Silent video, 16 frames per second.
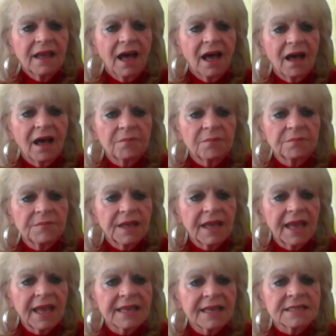um,
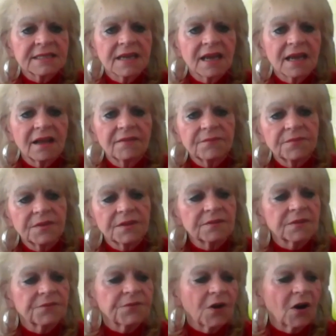and uh, the,
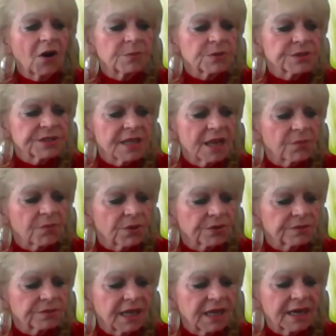the farmers that
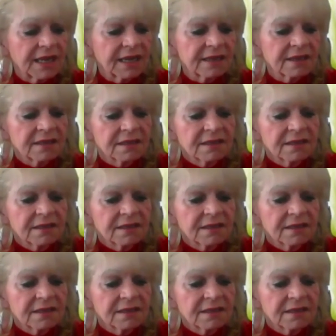were getting